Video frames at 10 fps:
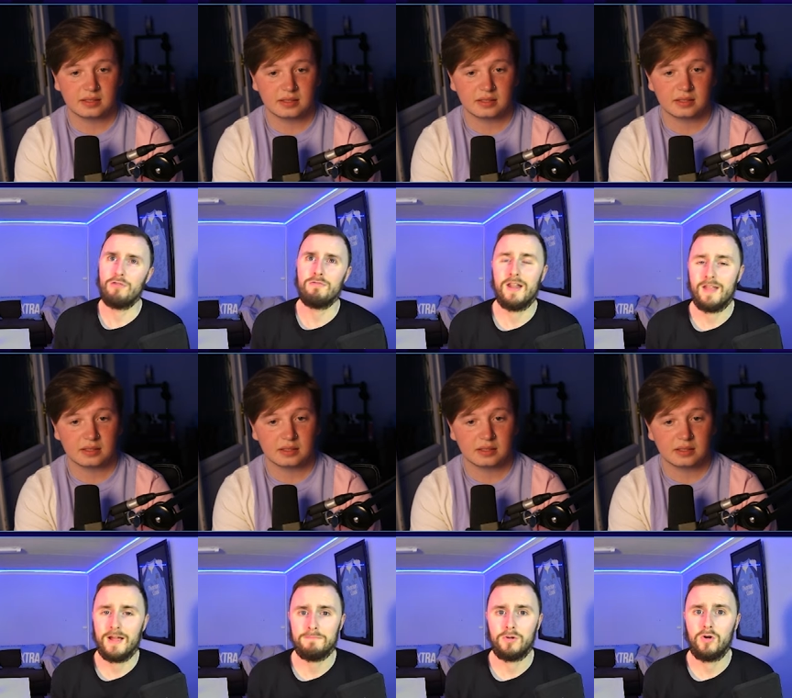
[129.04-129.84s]
Speaker 1: not really that
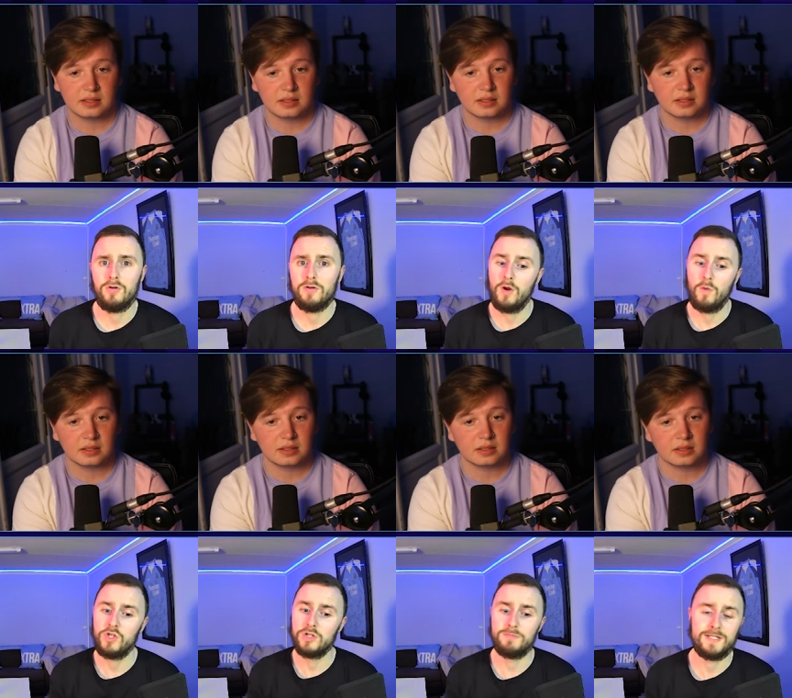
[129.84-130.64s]
important. We
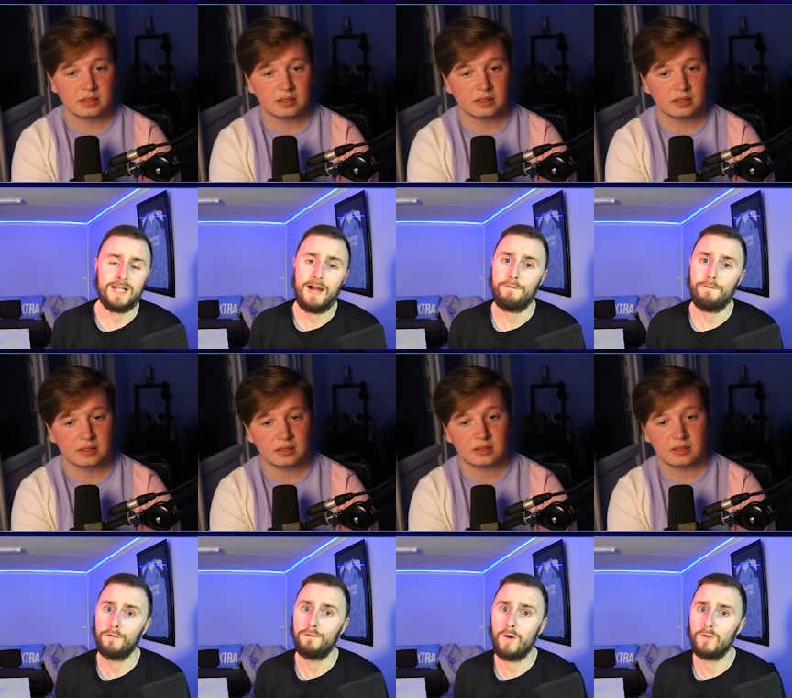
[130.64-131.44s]
should be starting
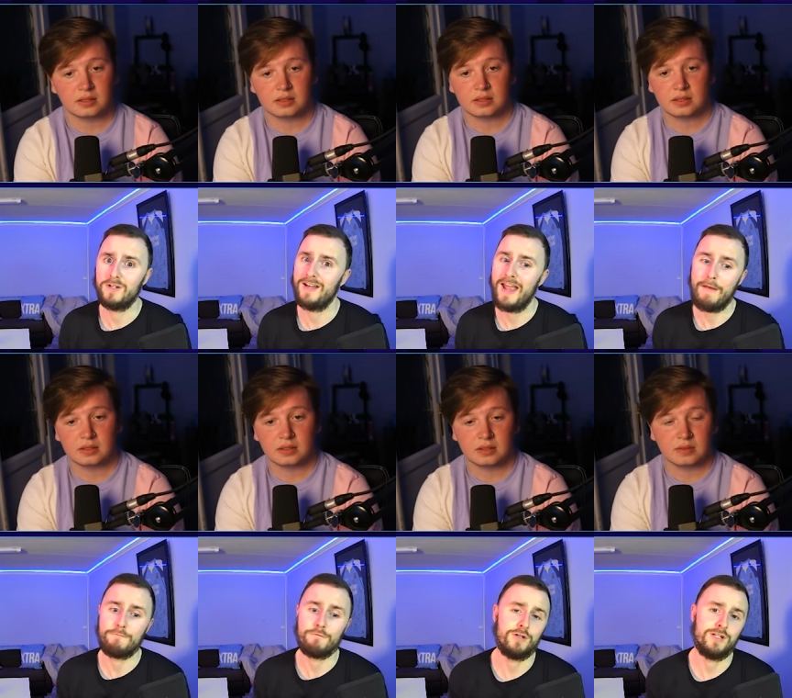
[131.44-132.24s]
Phil Foden in
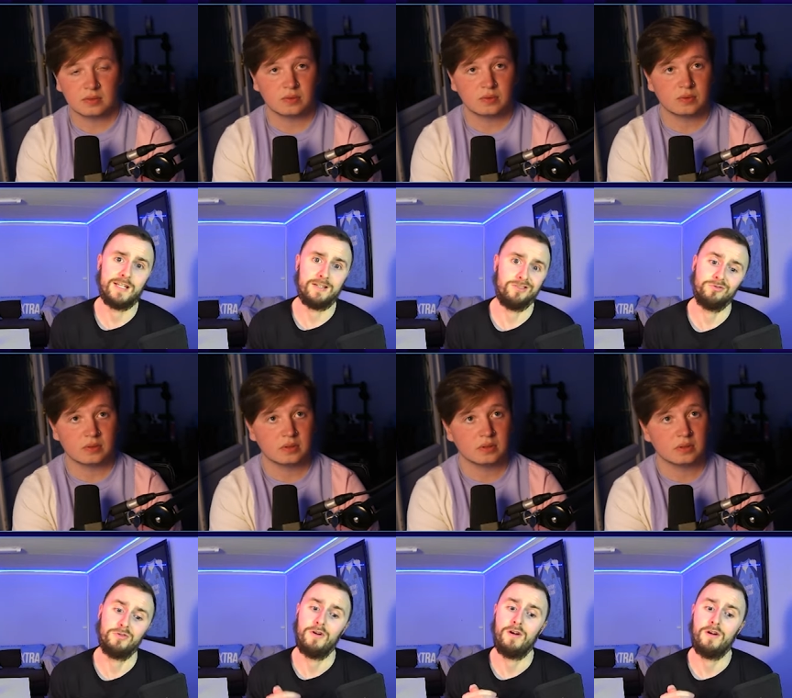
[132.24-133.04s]
every
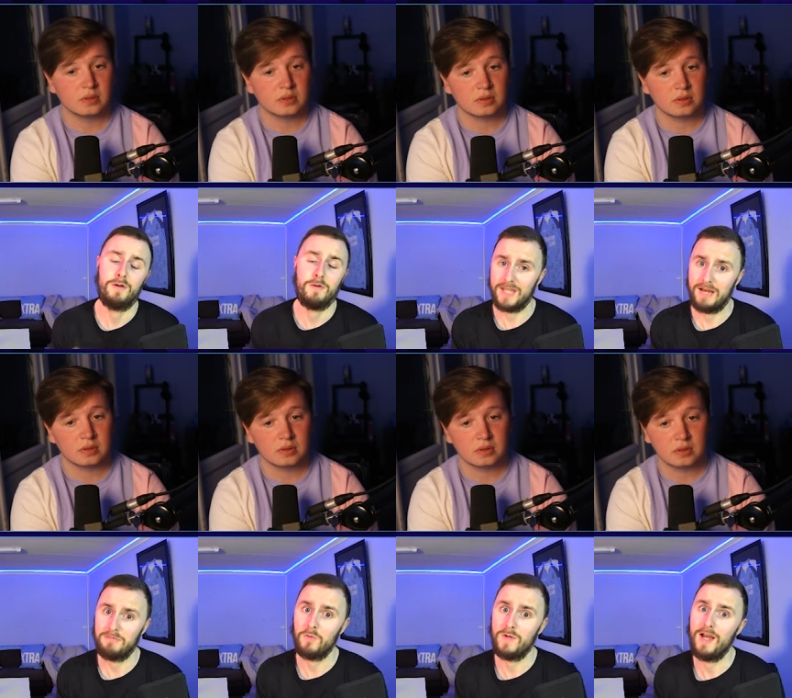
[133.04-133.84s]
single game
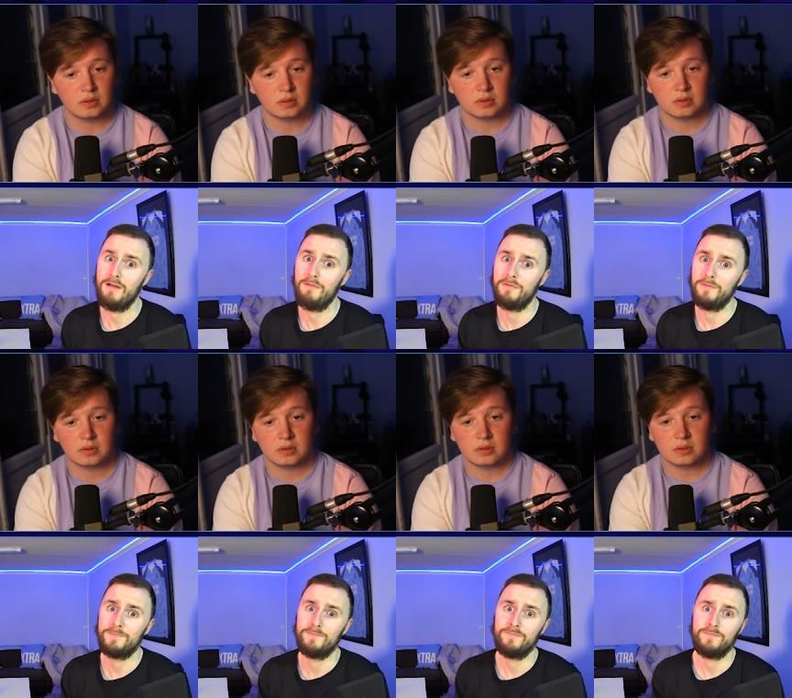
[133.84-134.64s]
that we have.
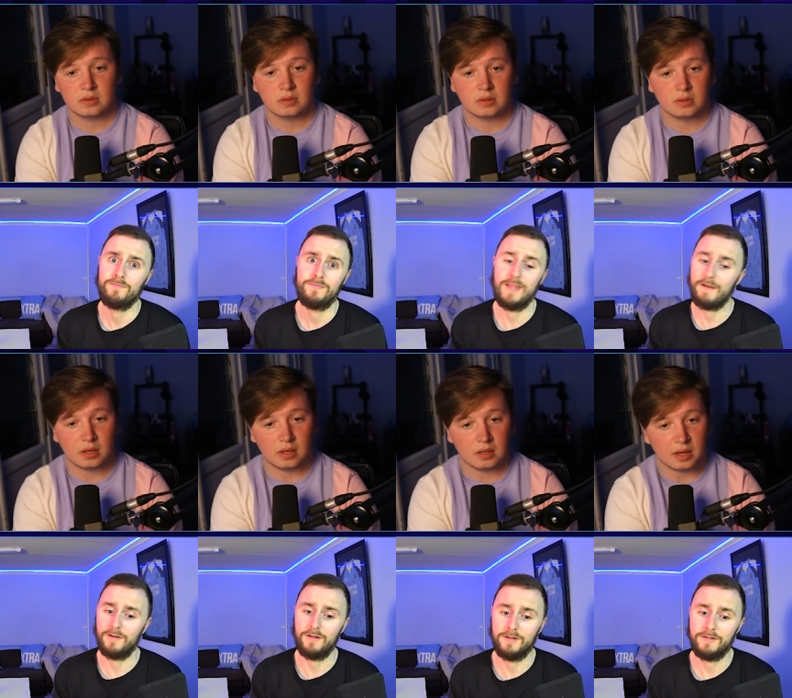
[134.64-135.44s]

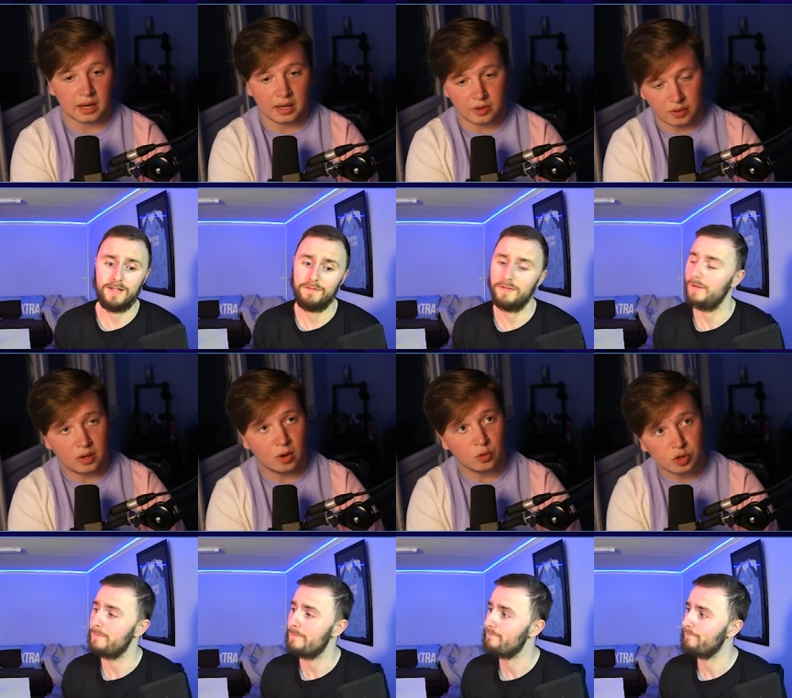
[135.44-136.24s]
Speaker 2: Definitely, definitely. I agree,
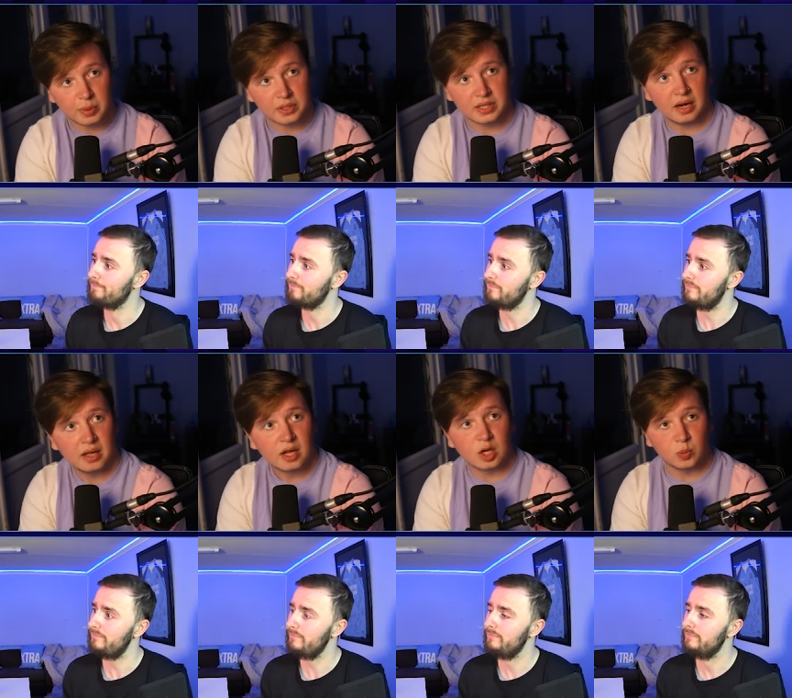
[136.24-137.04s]
hundred percent.
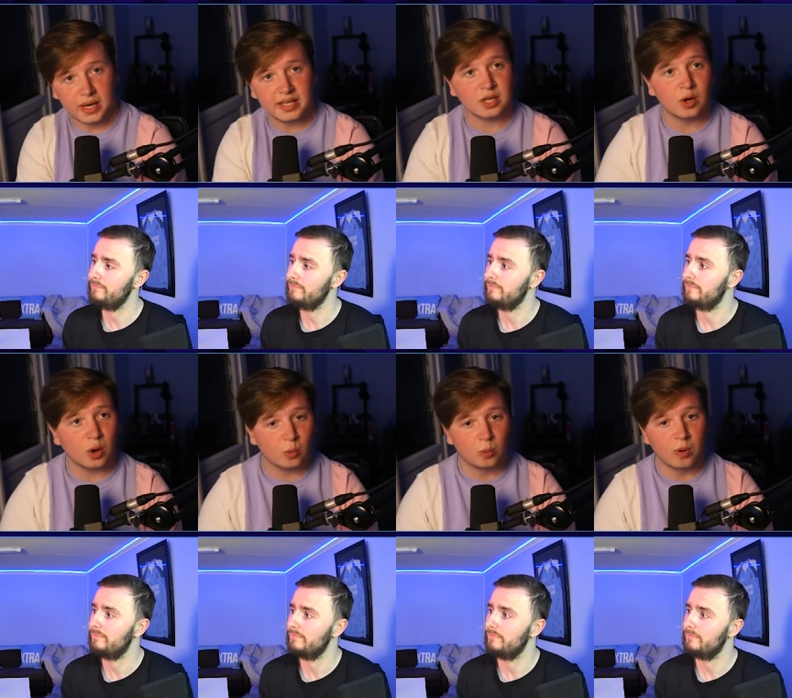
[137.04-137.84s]
Because we need to
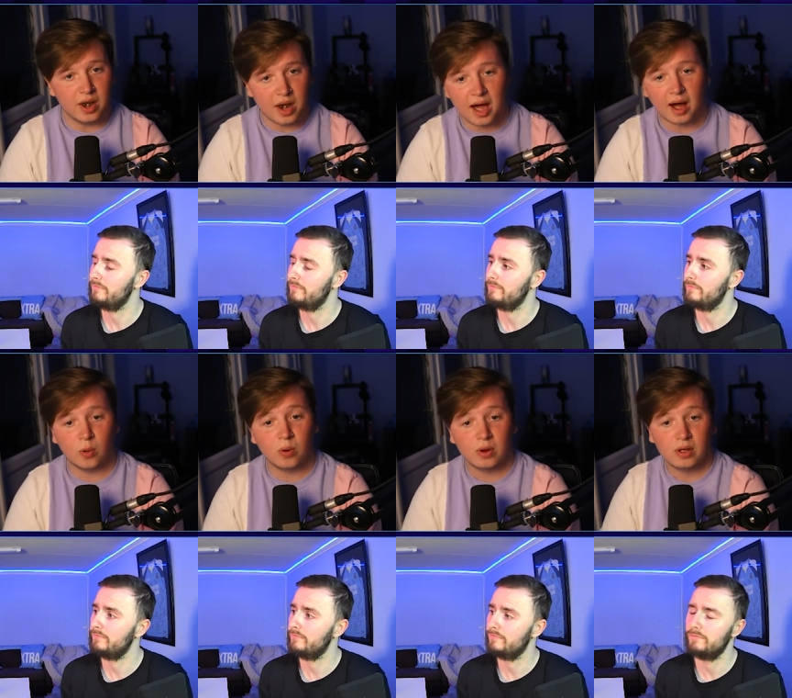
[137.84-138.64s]
know
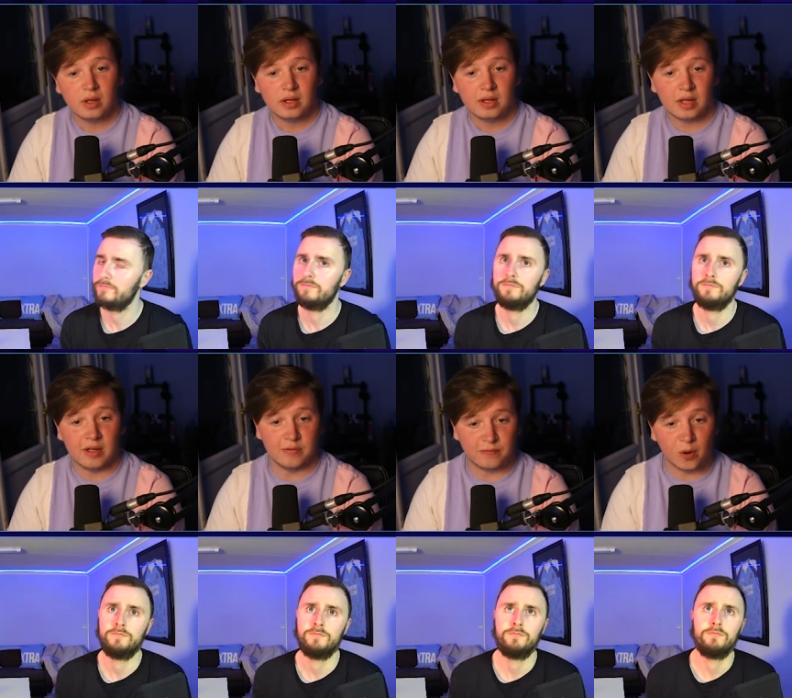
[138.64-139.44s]
now
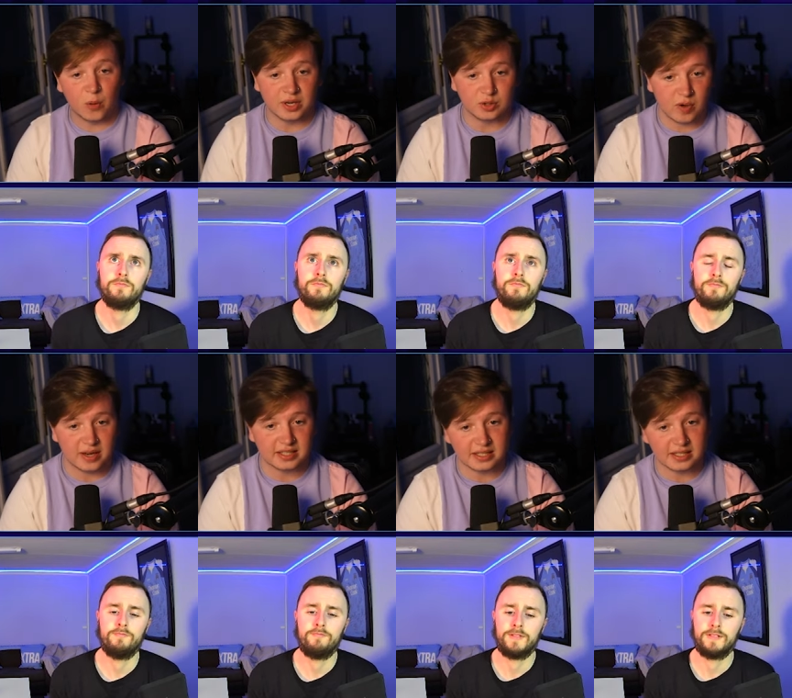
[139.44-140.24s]
if Foden is
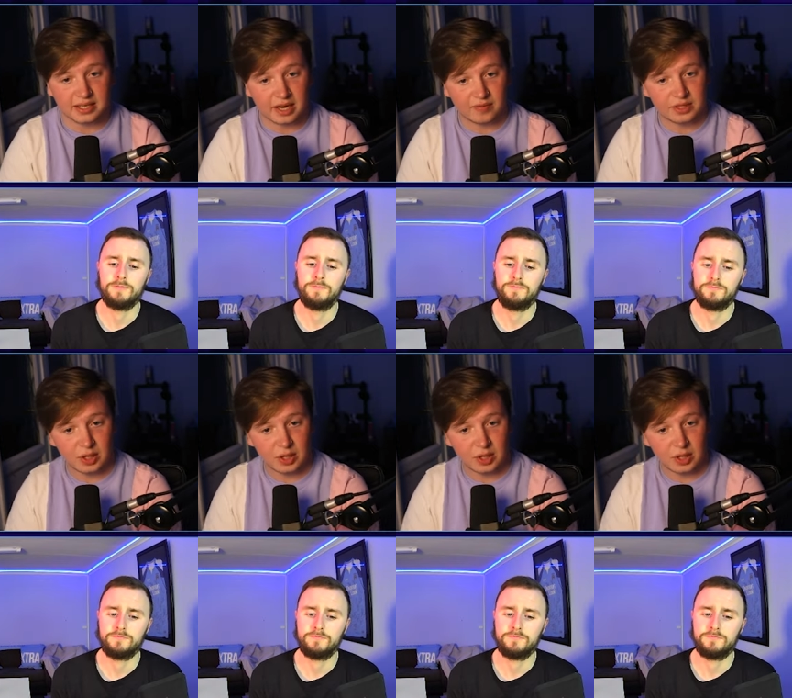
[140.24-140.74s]
ready to take David